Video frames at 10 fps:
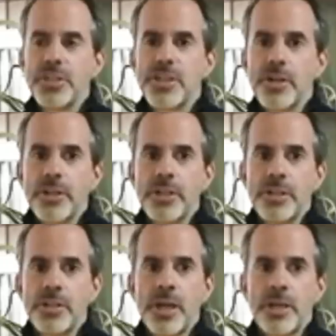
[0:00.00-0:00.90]
things there
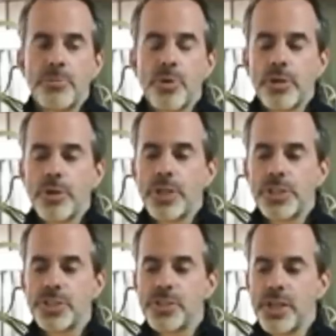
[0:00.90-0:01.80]
in, in that important
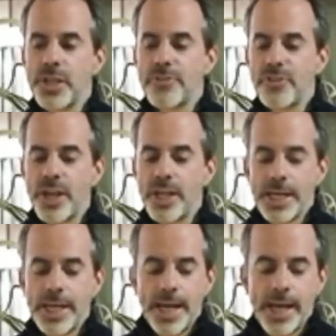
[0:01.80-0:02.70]
question. So thank you for that.
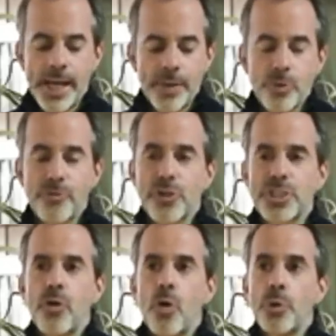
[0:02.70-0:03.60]
Um, well,
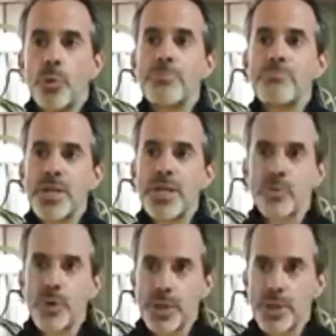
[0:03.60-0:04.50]
first of all, when we
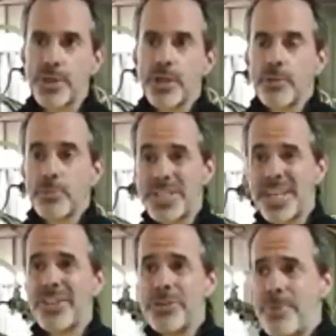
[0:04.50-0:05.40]
meet with
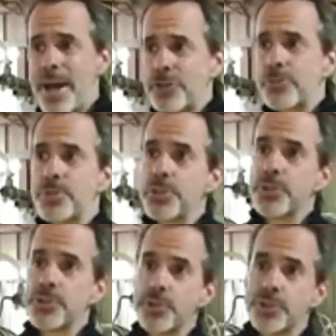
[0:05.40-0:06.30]
particularly battery
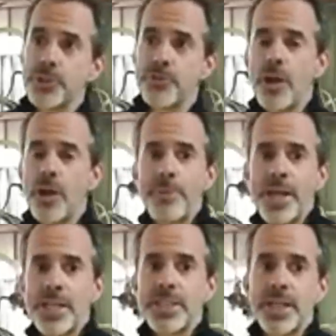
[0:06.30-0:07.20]
producers who've got a
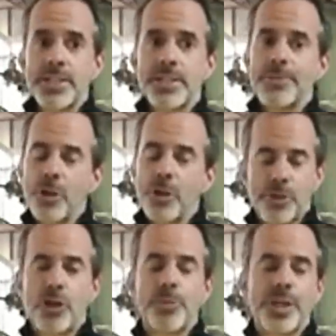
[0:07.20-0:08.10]
mandate, um, you know,
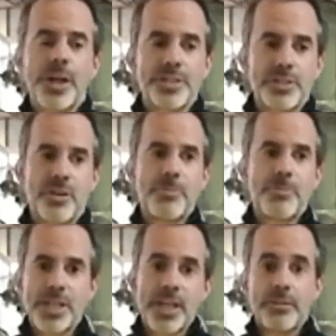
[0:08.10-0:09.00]
procurement guys who've got a
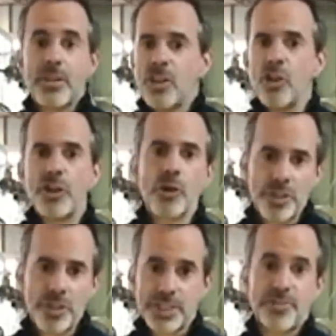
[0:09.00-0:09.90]
mandate looking
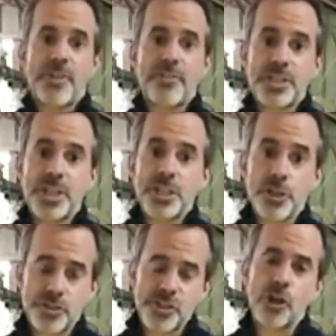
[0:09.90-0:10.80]
over the next five or 10
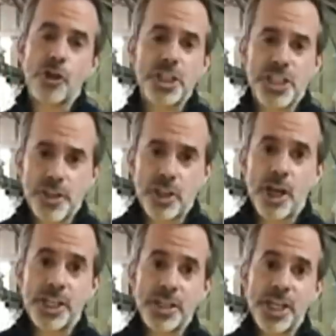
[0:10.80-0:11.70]
years, they're looking down the
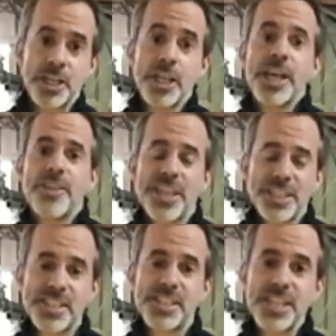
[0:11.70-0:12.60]
line and they, they
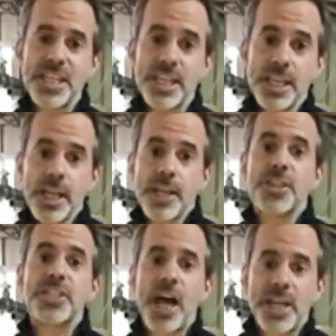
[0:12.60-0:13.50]
can see
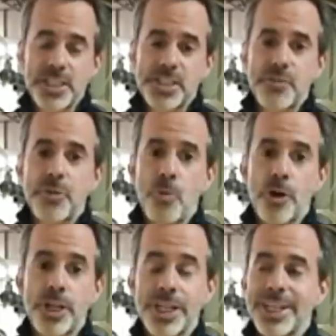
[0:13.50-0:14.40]
the tightness of the
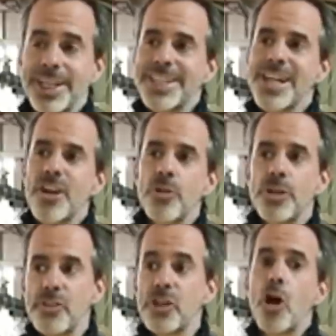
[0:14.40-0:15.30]
market, not
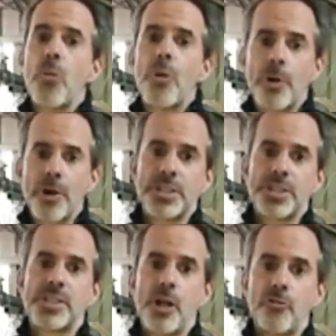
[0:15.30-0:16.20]
only of the cobalt market
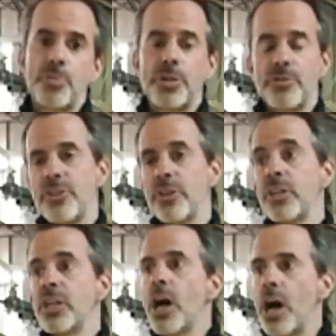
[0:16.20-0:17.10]
itself, but of the,
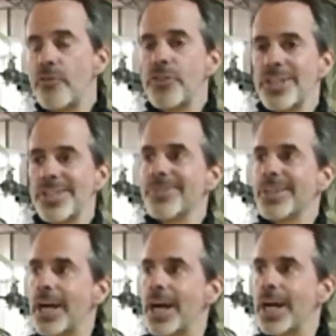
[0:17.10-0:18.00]
of the
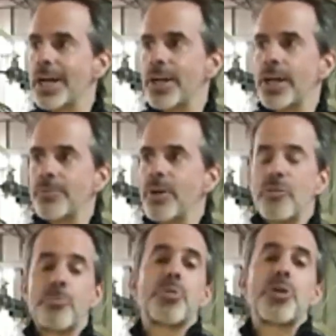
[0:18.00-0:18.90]
uh,
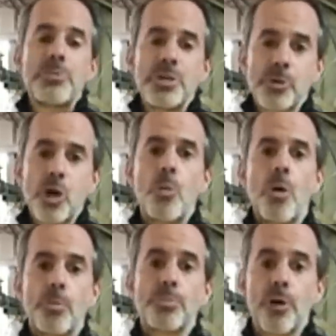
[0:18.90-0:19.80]
of a premium
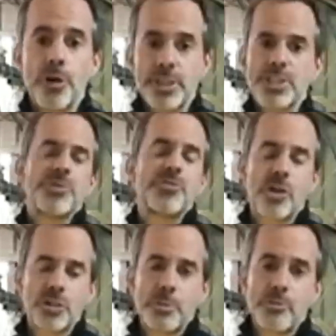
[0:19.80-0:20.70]
cobalt product, as we've
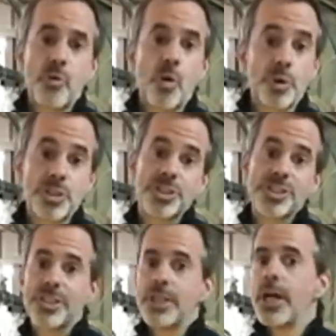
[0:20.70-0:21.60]
talked about before, which
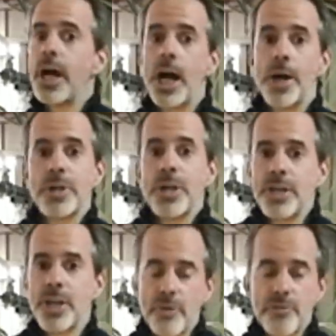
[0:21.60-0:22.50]
is um,
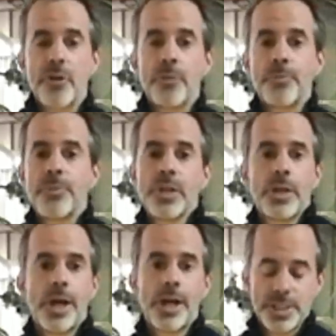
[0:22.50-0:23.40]
not from
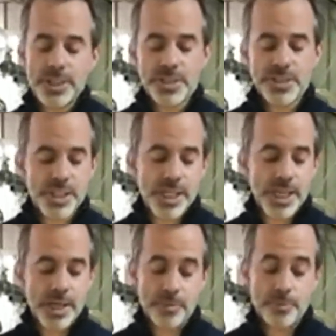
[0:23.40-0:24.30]
uh,
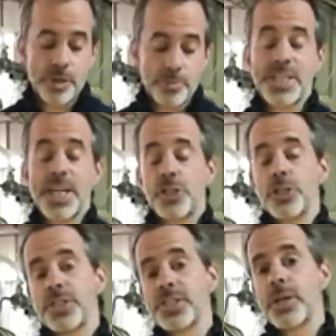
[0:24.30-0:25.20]
DRC and, and
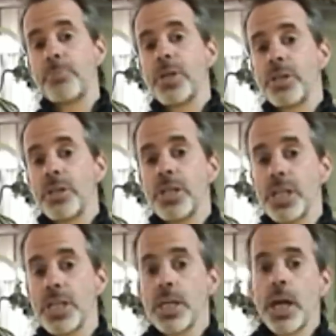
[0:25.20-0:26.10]
potentially skipping
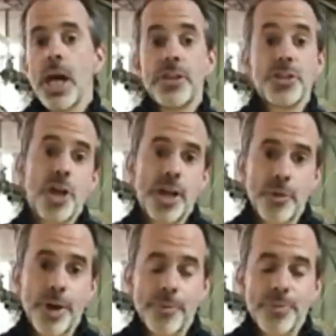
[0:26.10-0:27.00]
the uh, the
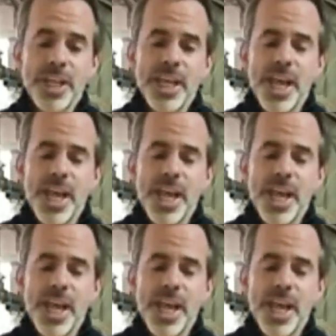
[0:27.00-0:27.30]
China route.